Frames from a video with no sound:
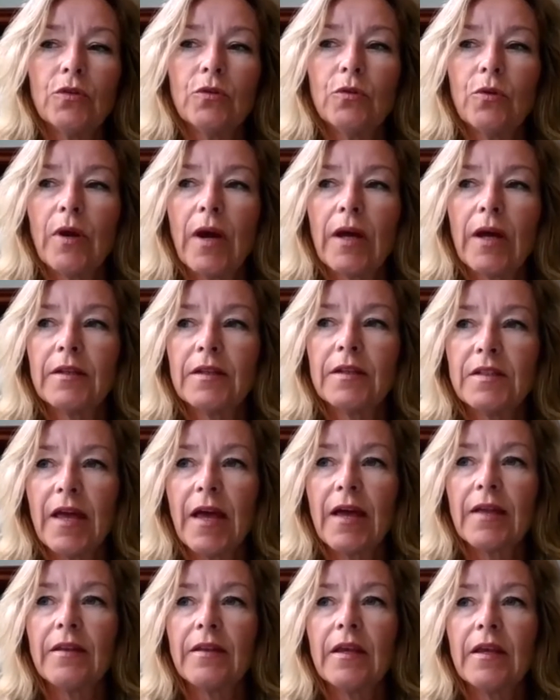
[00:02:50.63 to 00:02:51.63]

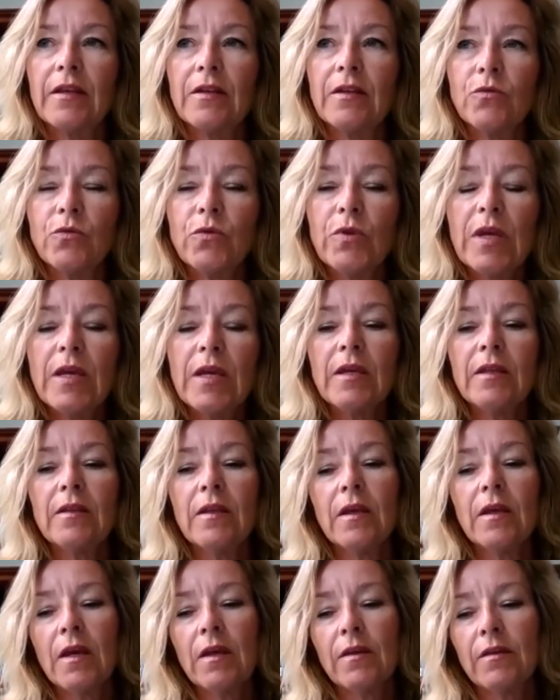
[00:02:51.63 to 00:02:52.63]
understand and
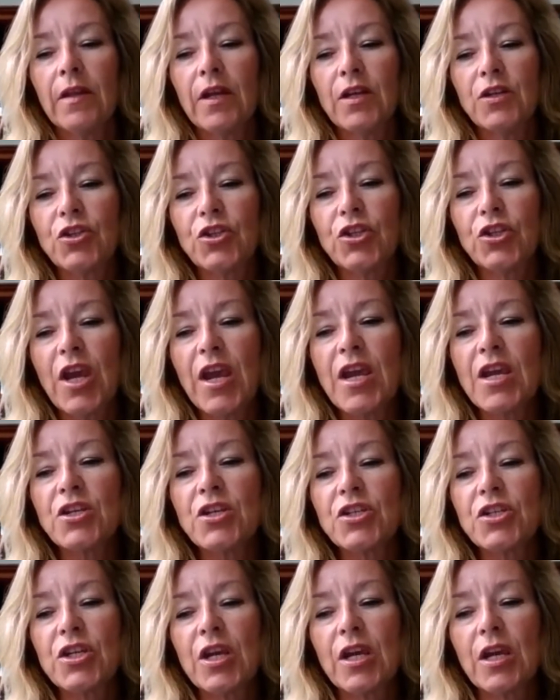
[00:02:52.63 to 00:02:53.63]
read their
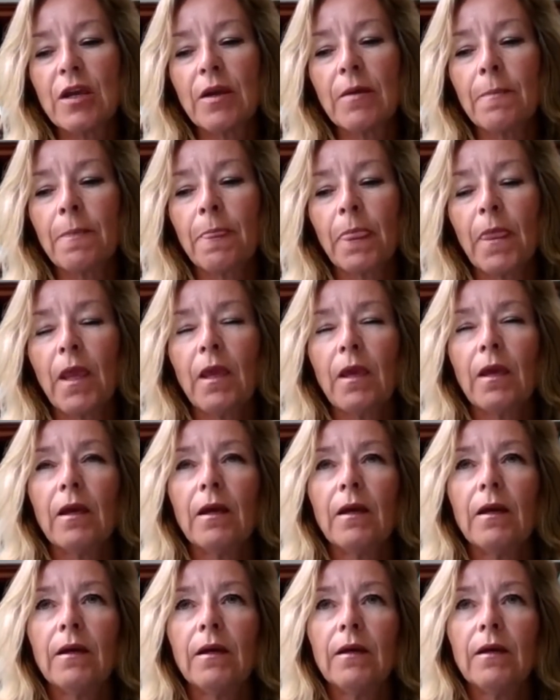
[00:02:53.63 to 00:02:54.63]
changing,
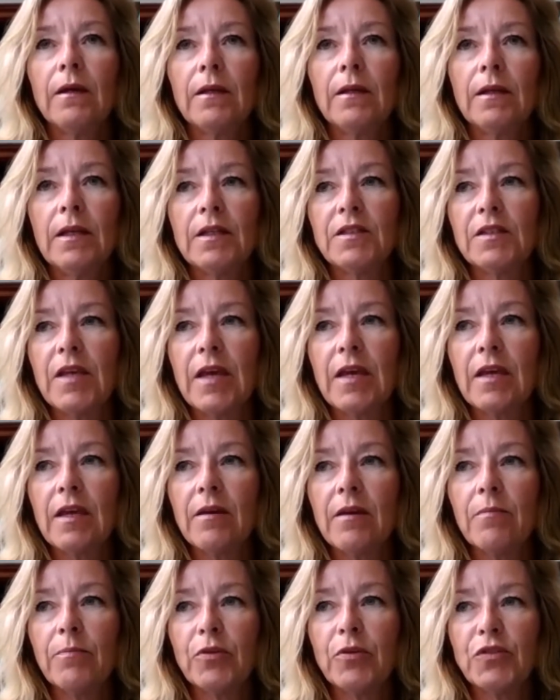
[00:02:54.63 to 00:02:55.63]
let's
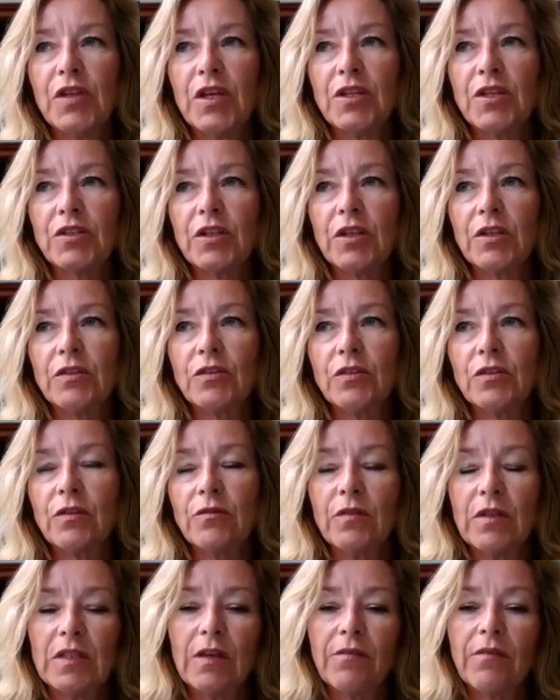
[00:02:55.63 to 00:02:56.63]
say, positions
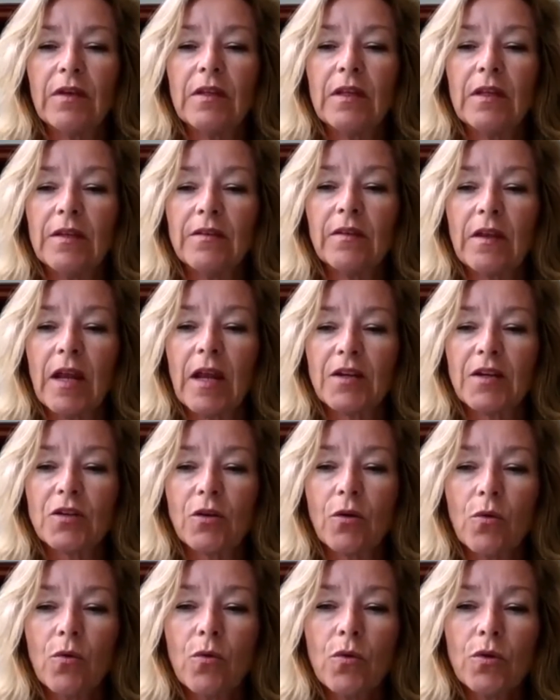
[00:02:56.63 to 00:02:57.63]
vis-a-vis the
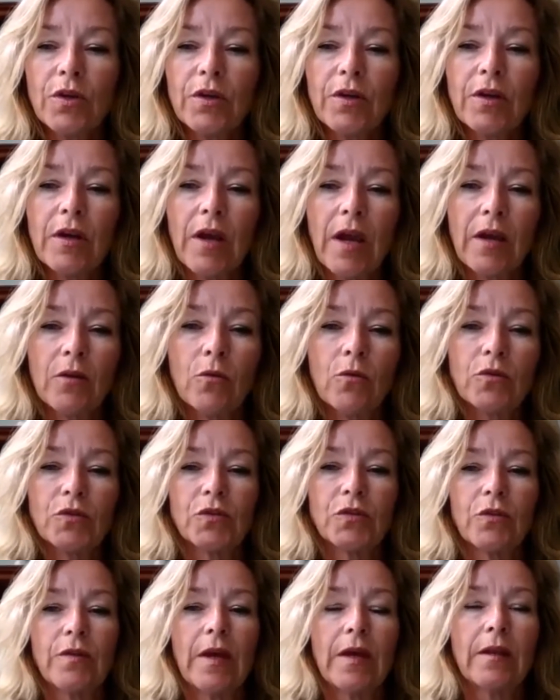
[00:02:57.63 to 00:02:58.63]
international order, and
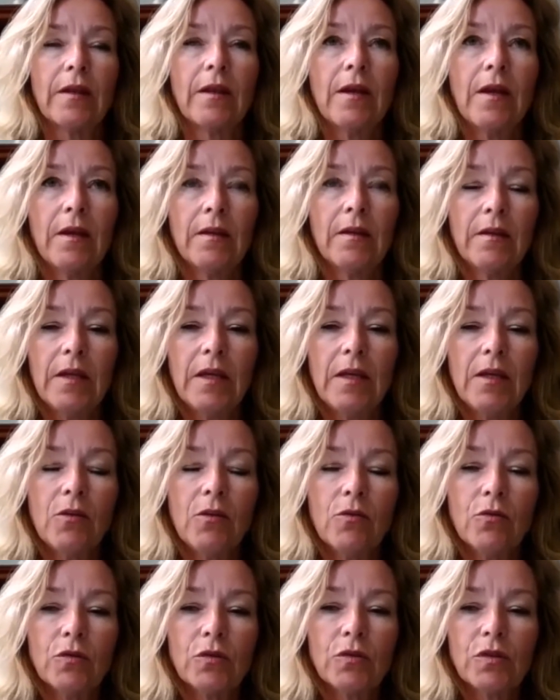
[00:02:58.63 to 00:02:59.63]
also then the
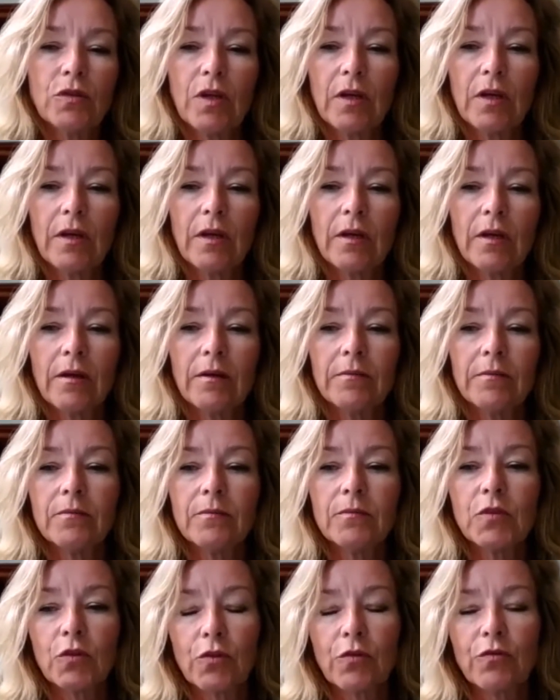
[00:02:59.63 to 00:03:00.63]
EU's
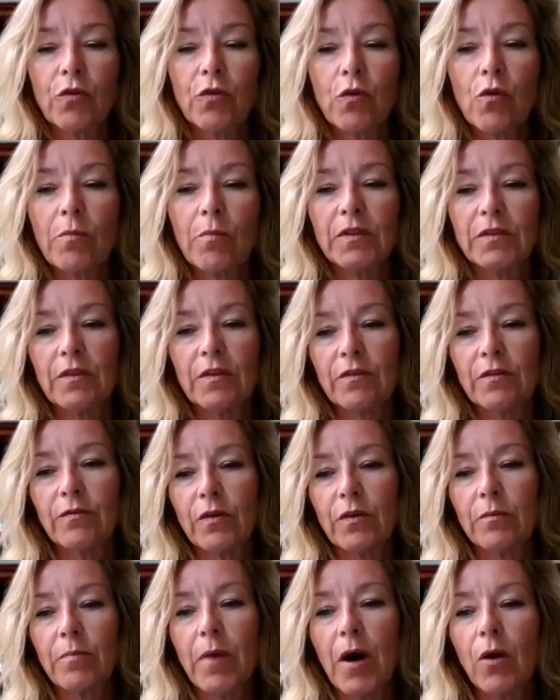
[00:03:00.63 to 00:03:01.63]
sort of normative
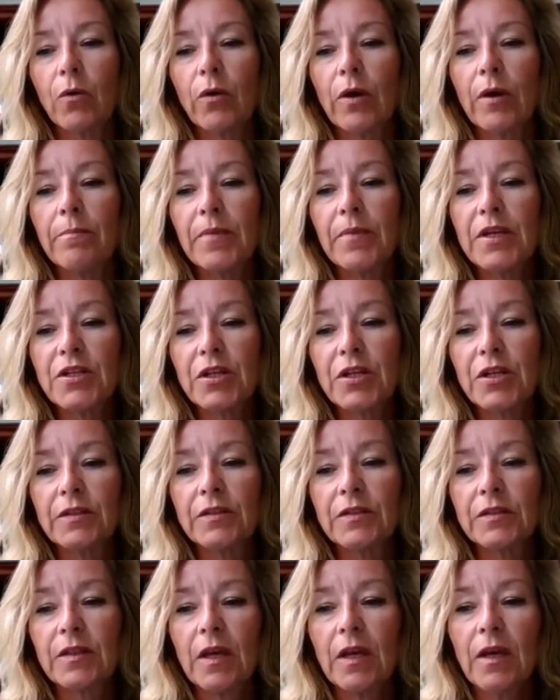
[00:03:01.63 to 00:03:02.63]
power
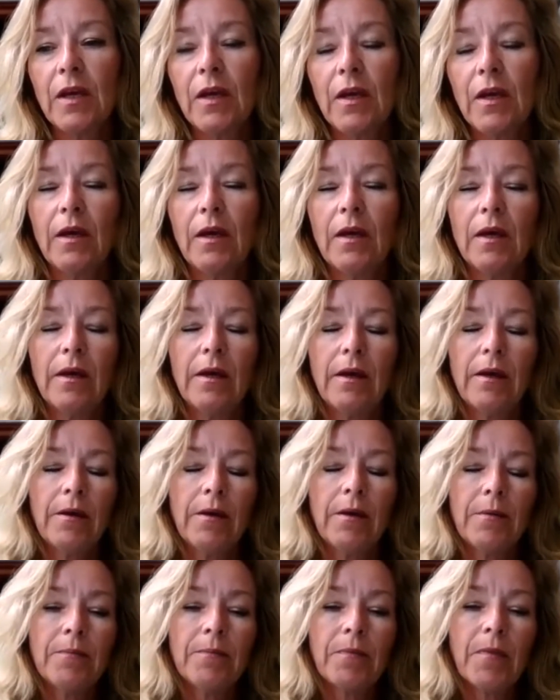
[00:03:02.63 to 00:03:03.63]
ambitions.
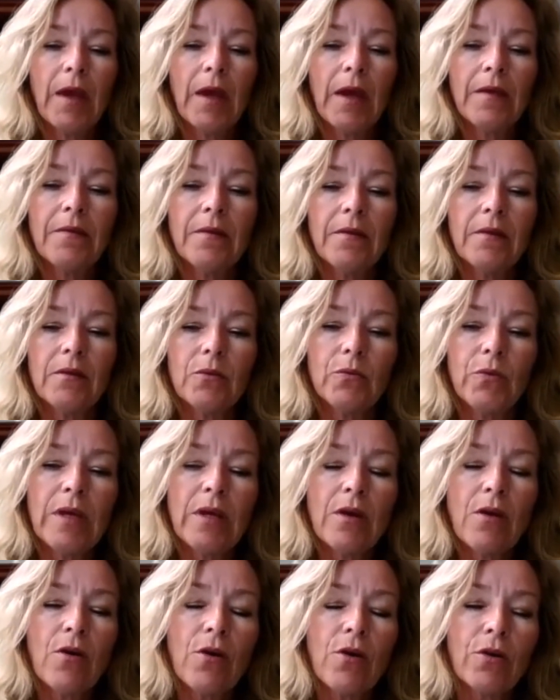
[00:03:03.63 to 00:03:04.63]
And
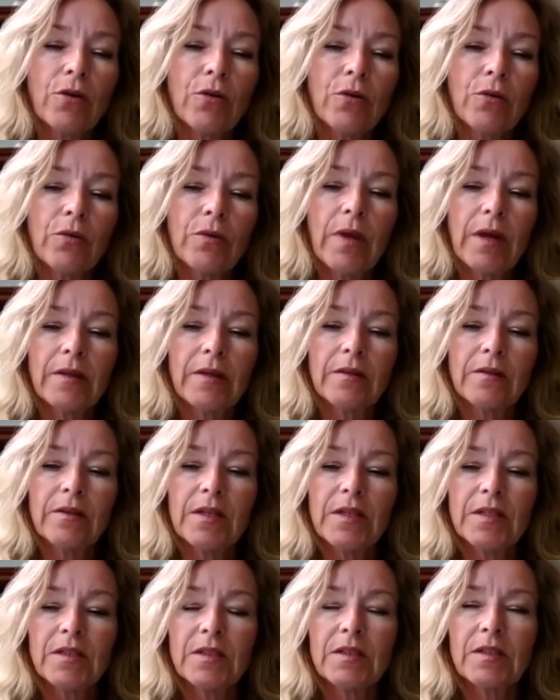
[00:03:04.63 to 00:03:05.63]
we argue that
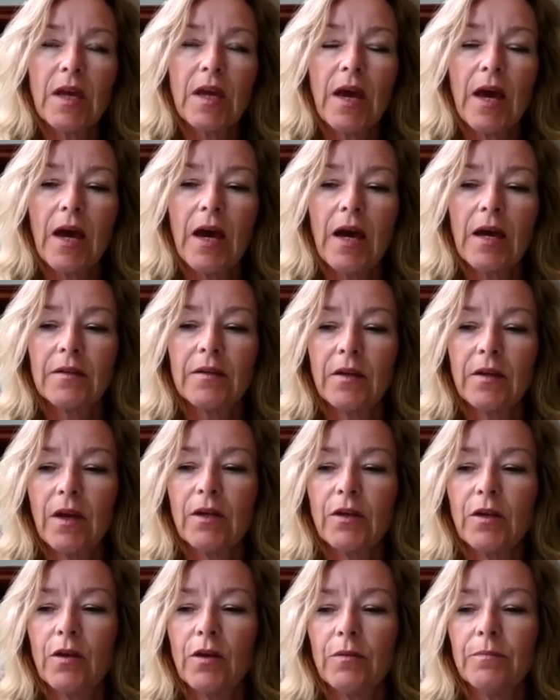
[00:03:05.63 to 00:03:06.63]
this had
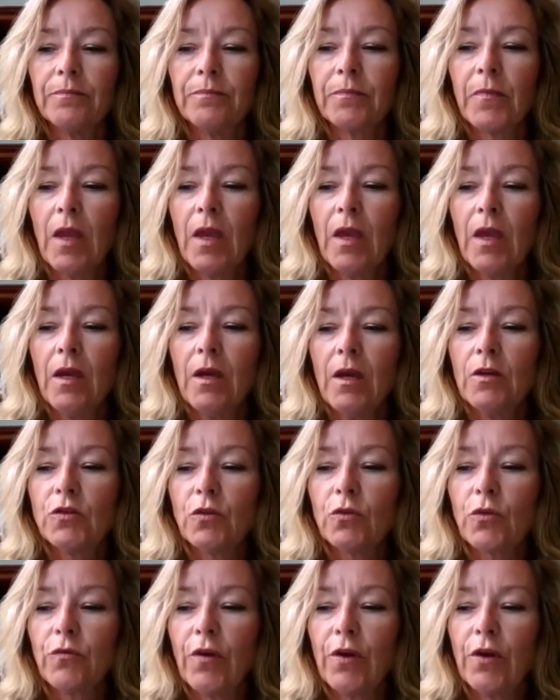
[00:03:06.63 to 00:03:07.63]
an
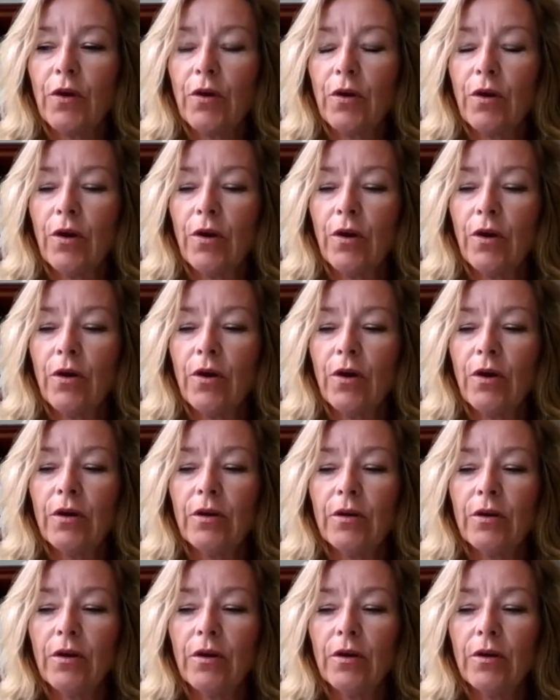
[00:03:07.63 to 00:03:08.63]
sort of
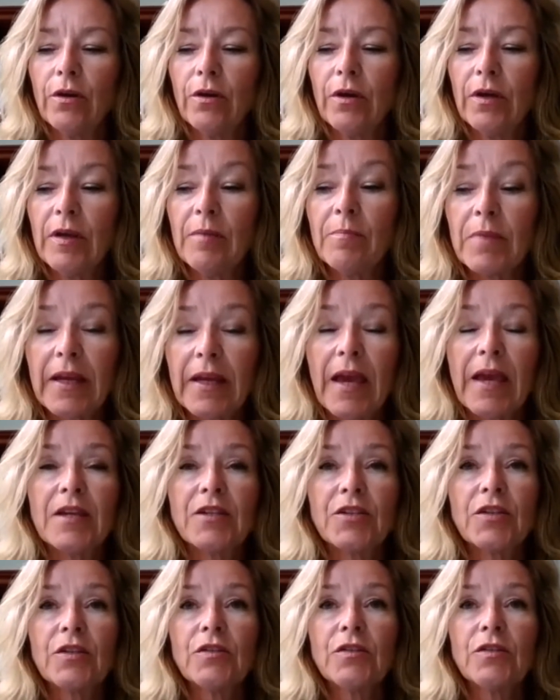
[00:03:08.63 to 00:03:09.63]

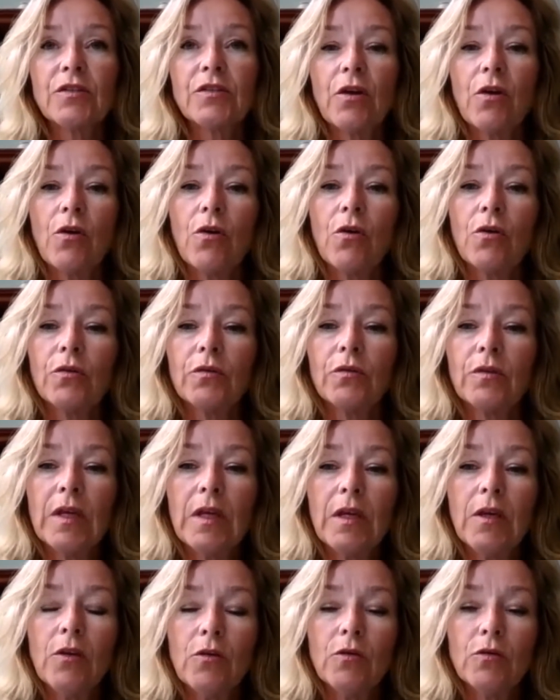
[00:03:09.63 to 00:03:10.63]
implications on the
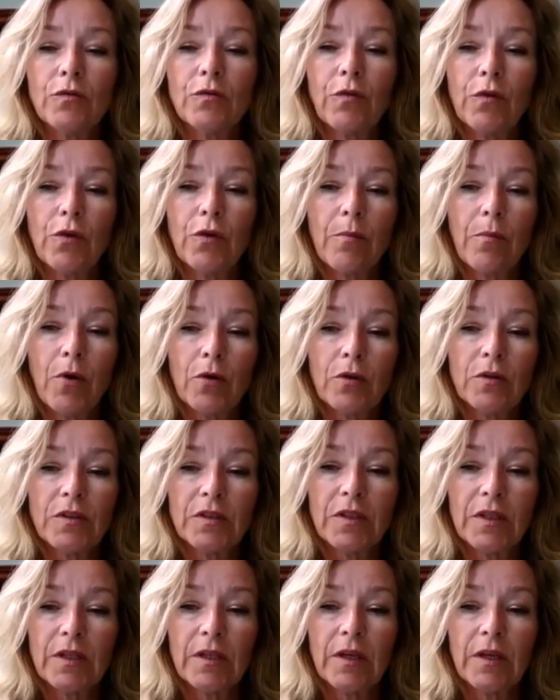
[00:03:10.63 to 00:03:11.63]
EU's foreign
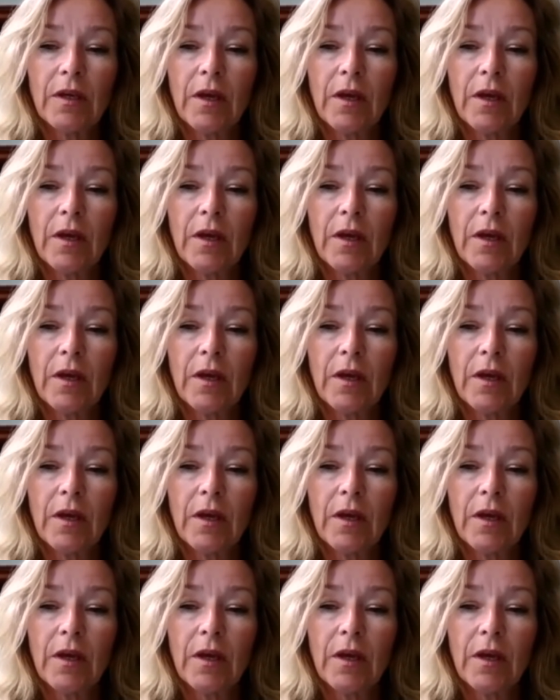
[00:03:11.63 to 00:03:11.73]
policy